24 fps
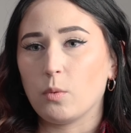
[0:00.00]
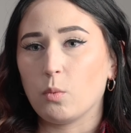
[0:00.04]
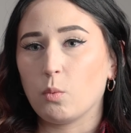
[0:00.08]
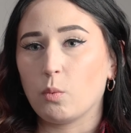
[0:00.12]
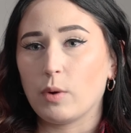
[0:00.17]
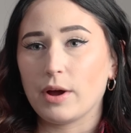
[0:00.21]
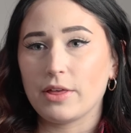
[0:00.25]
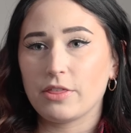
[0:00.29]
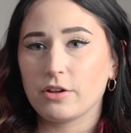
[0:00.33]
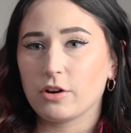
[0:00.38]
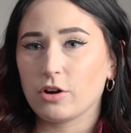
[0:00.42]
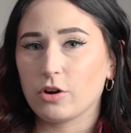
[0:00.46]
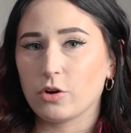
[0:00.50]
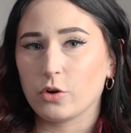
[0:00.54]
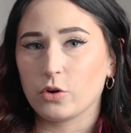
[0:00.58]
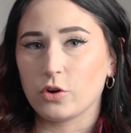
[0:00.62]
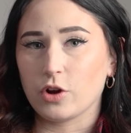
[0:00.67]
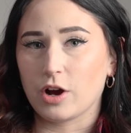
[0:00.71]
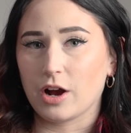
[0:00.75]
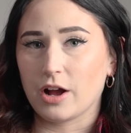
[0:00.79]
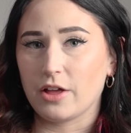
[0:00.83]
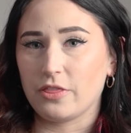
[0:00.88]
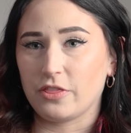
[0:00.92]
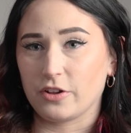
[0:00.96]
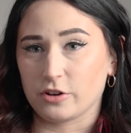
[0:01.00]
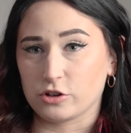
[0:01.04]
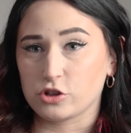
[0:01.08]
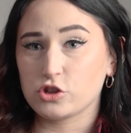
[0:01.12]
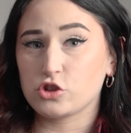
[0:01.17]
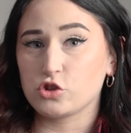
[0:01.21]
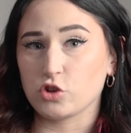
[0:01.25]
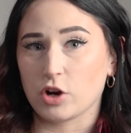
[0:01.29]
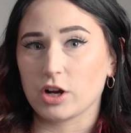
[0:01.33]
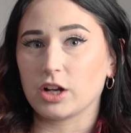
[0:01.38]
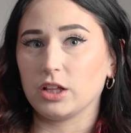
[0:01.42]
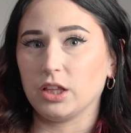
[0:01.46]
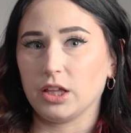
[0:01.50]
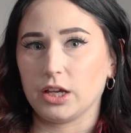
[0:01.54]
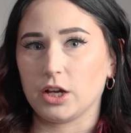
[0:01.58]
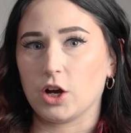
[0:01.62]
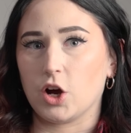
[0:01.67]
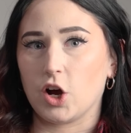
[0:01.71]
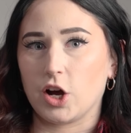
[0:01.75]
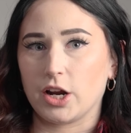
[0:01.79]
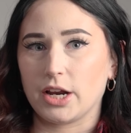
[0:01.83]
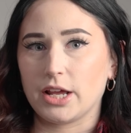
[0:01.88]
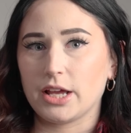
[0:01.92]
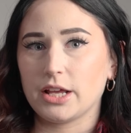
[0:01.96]
whether or not they're struggling
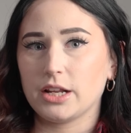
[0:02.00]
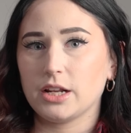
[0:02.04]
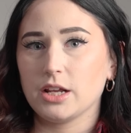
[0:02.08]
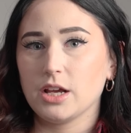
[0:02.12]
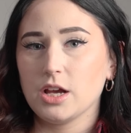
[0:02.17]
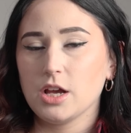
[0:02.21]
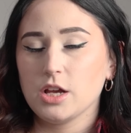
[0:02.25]
on it.